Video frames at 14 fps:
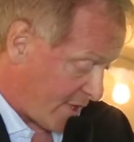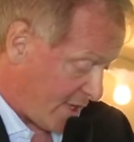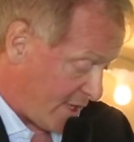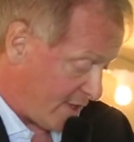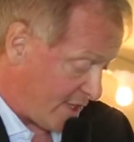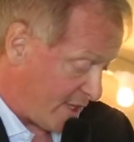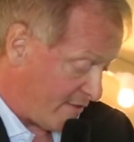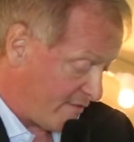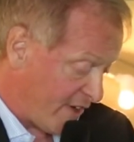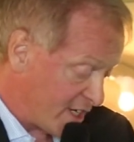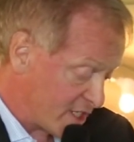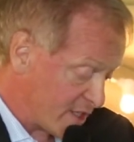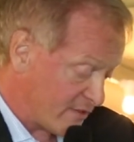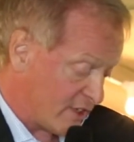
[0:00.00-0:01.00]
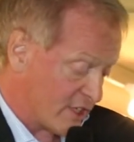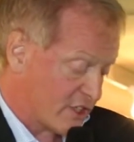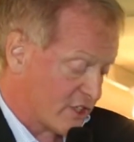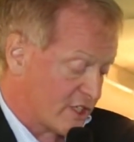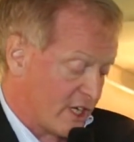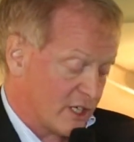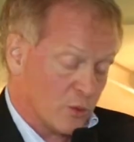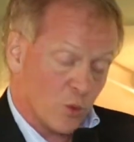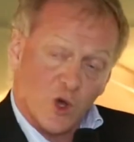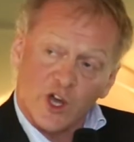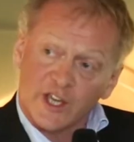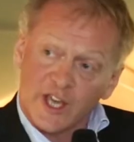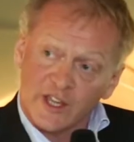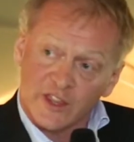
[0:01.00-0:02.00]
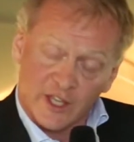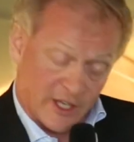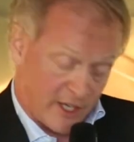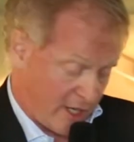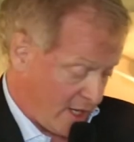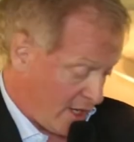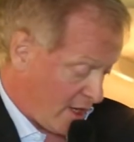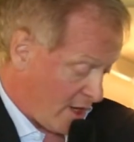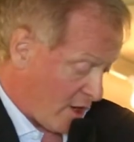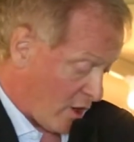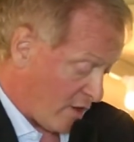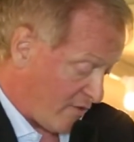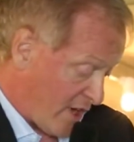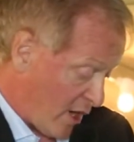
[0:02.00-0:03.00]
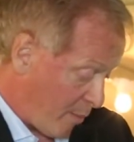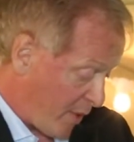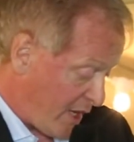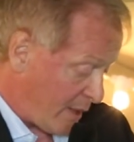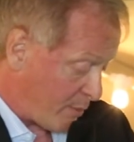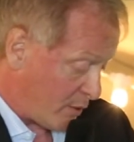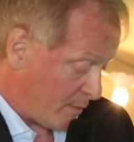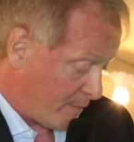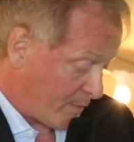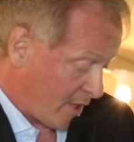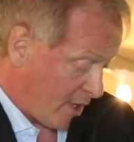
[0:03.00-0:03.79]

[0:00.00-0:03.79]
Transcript: in the inventiveness and work ethic of our people,